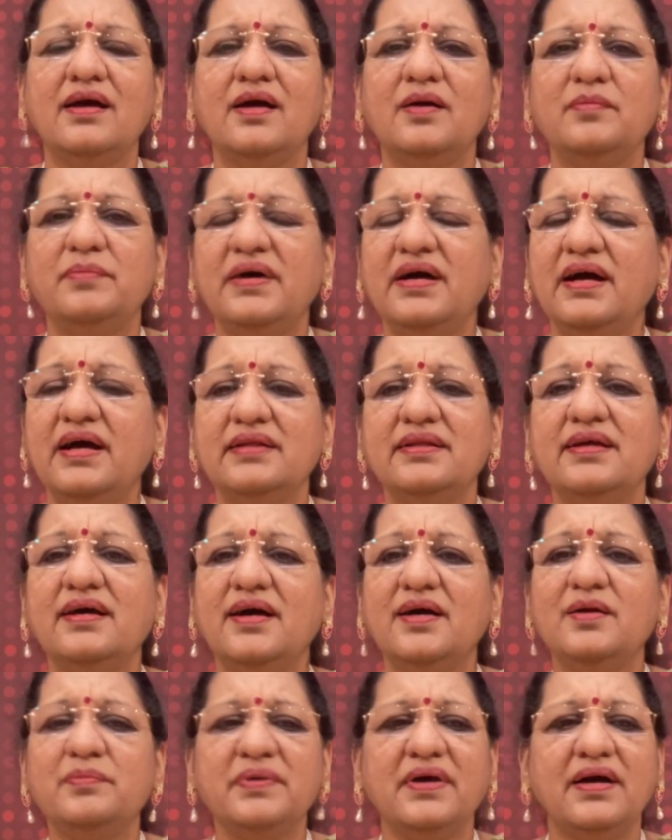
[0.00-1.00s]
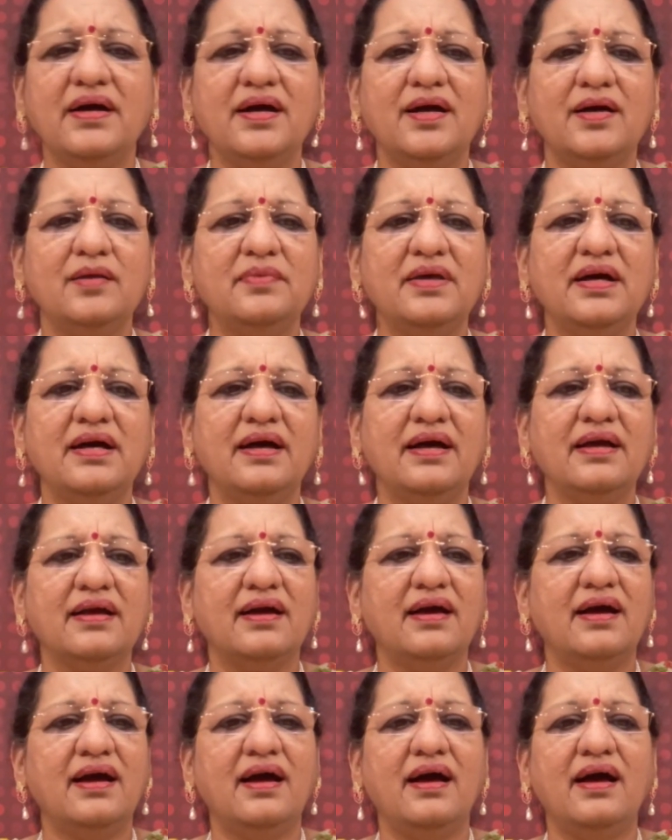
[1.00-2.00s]
Pada
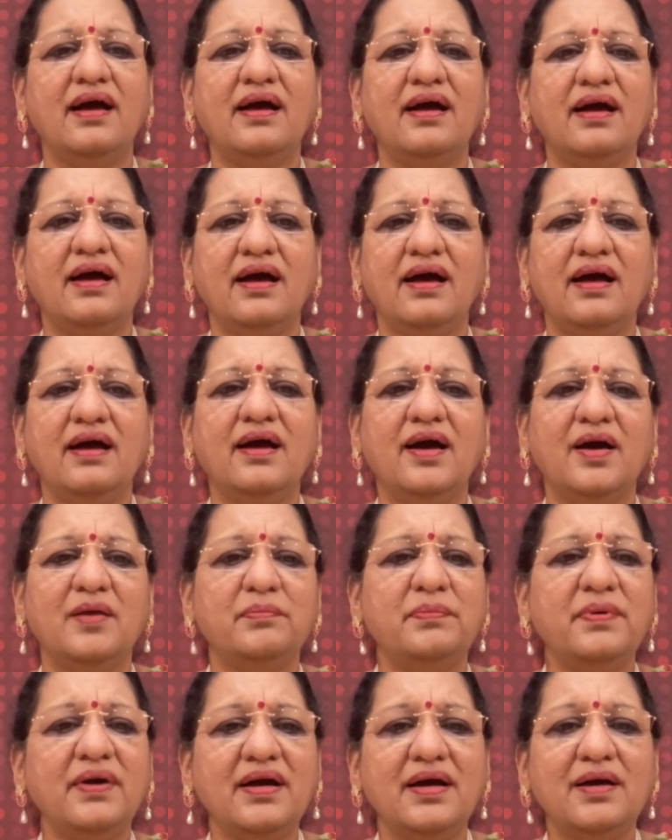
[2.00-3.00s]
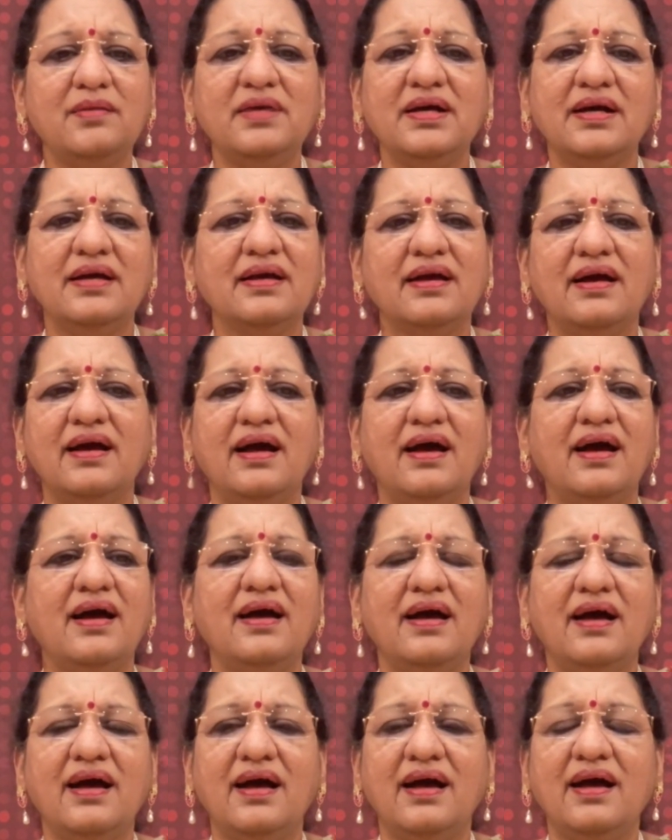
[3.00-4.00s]
Pamaga,
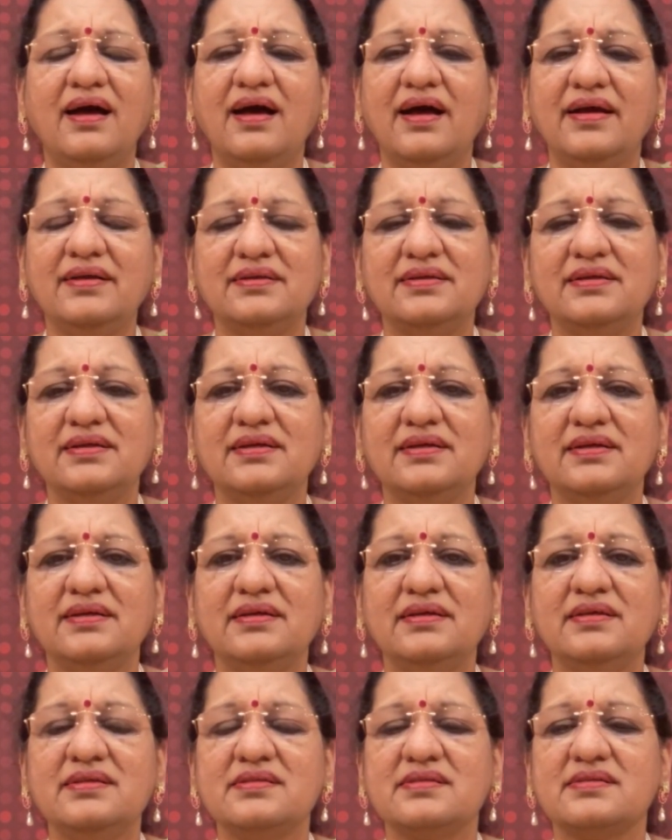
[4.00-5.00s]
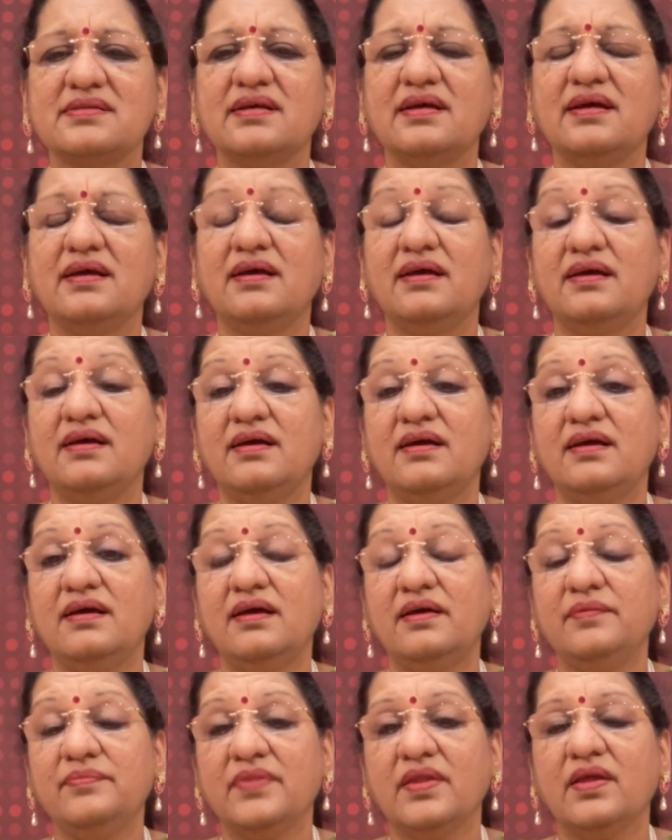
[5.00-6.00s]
Pamagari
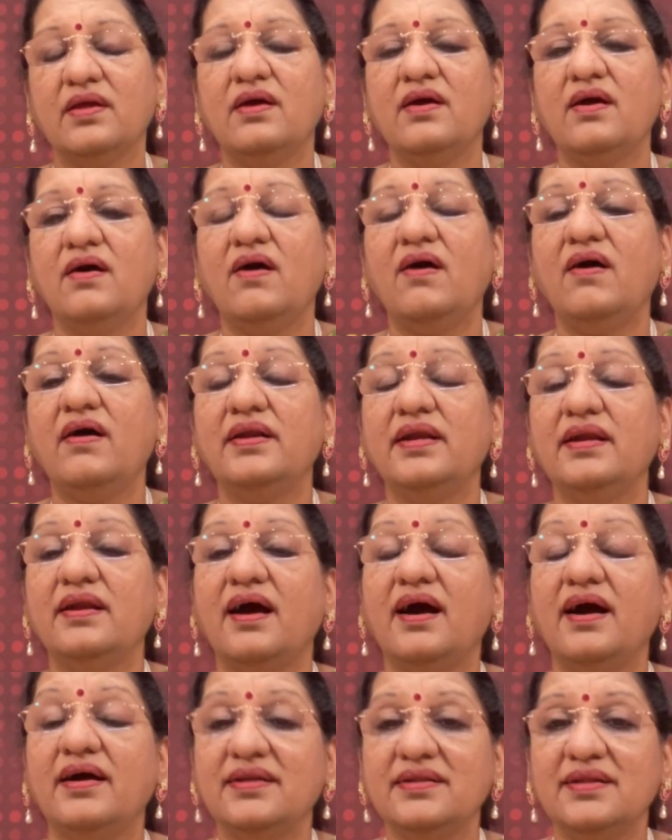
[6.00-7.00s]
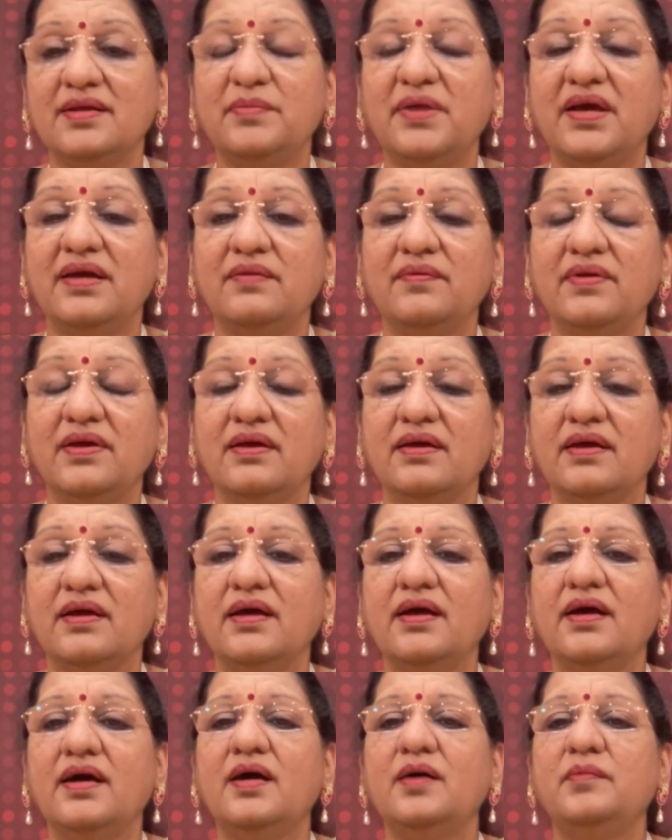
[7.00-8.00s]
Sa. Or in Ananda Bhairavi,
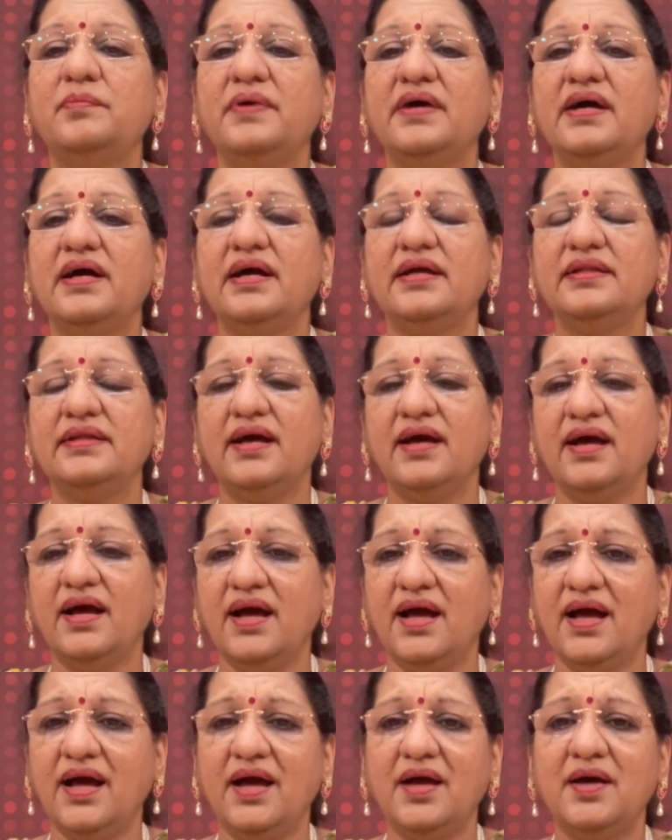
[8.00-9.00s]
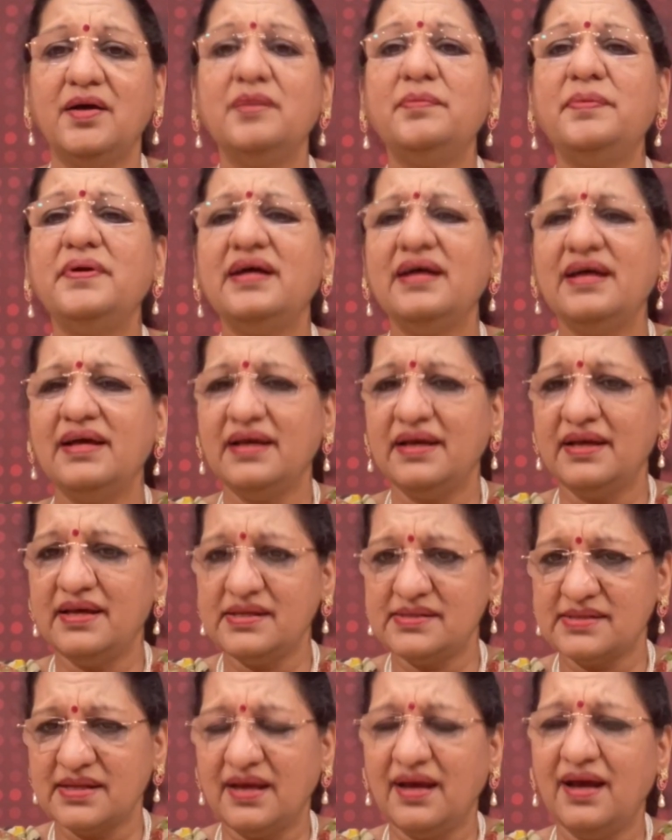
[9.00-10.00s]
Pada
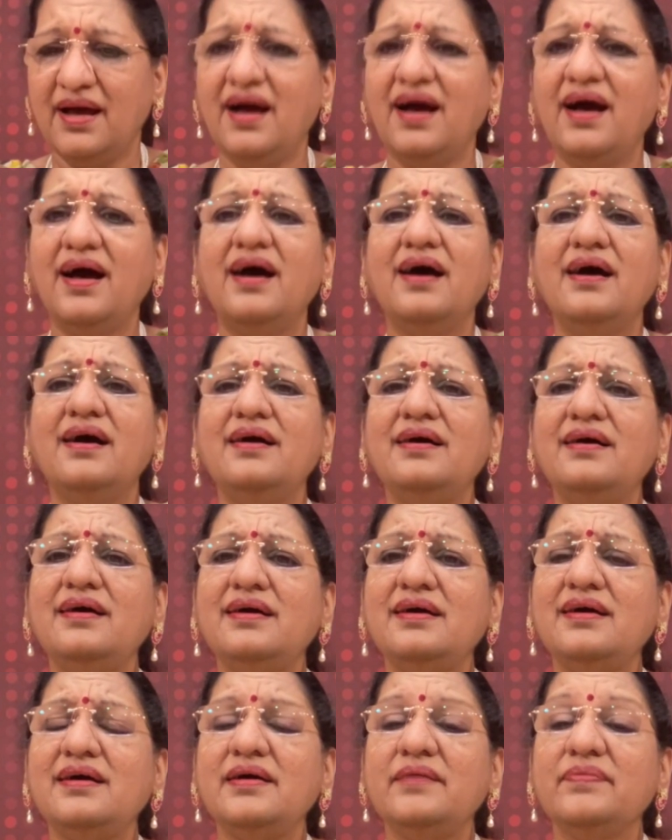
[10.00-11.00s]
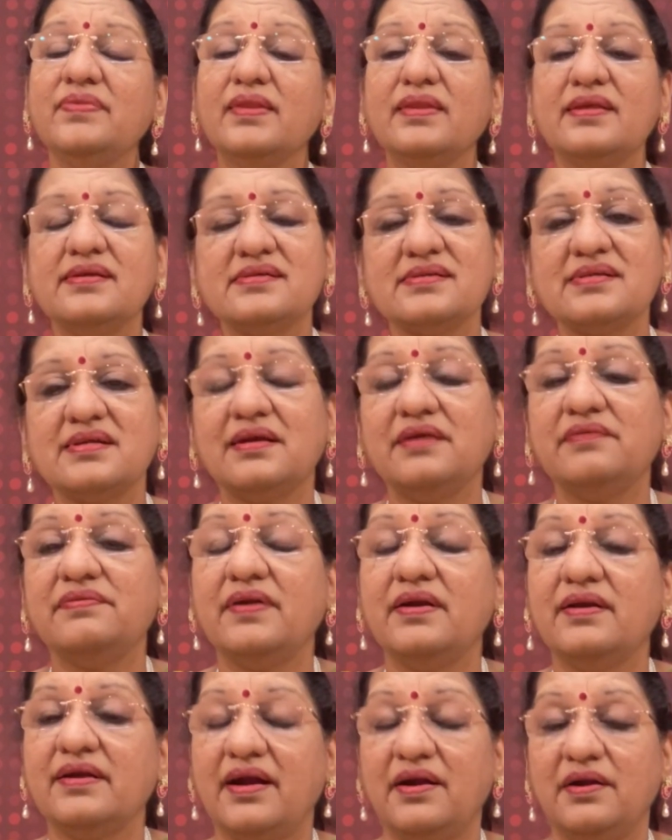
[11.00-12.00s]
Pasa. This is a
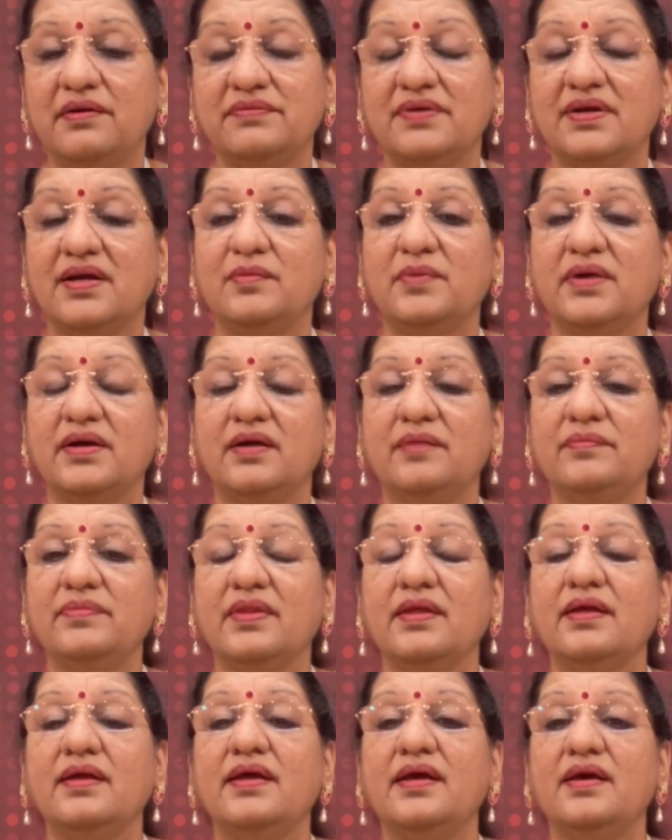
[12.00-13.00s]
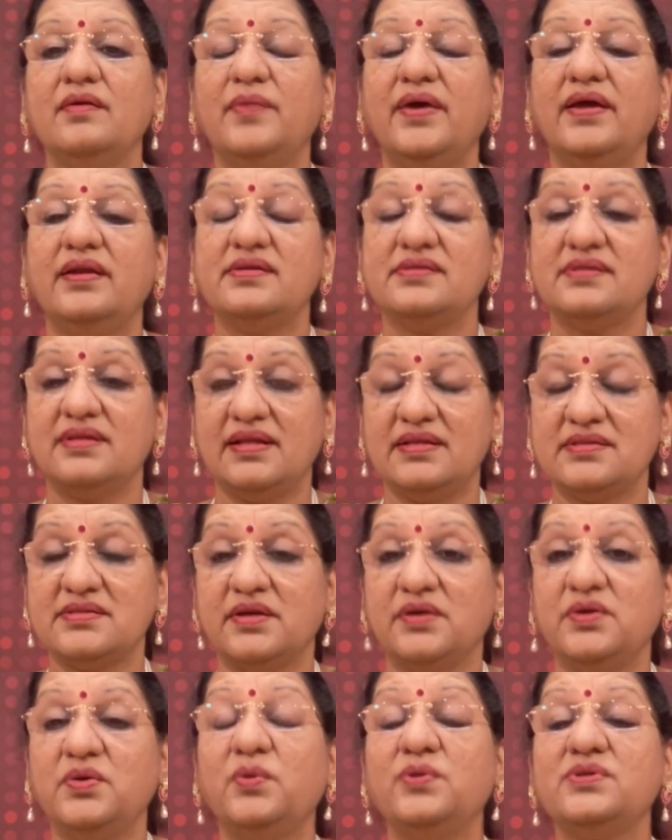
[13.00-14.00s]
different kind of a Gamakam, whereas there is a
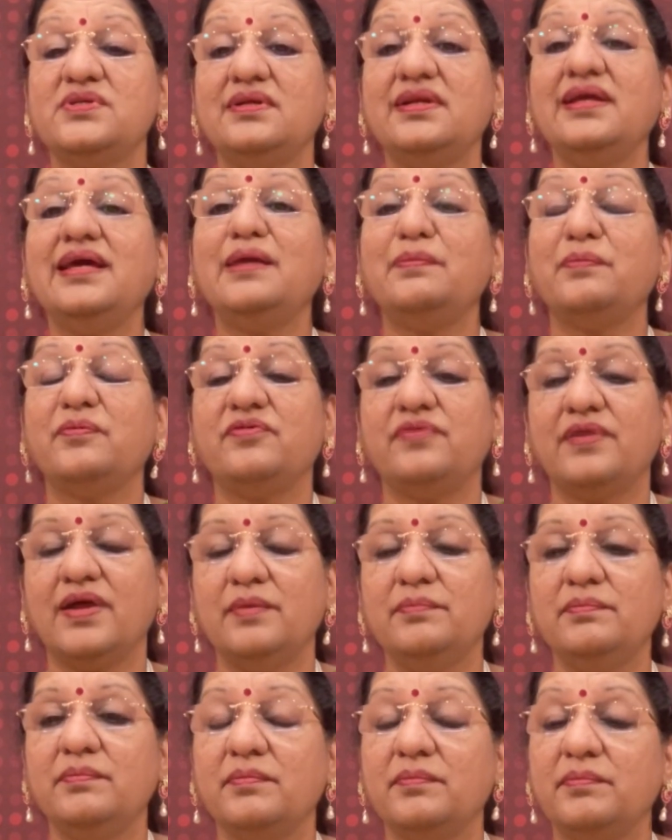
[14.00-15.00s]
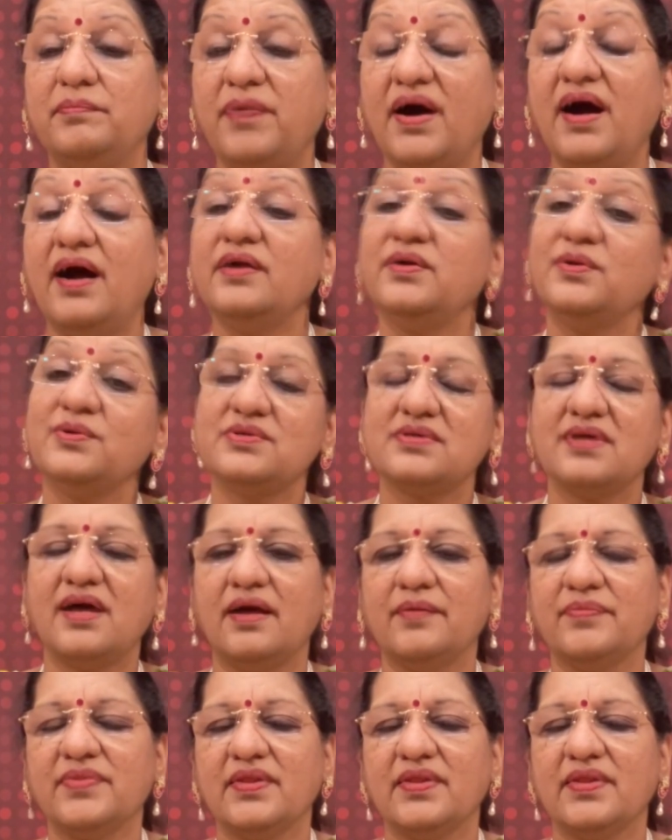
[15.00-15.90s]
huge leap from Pa to Sa.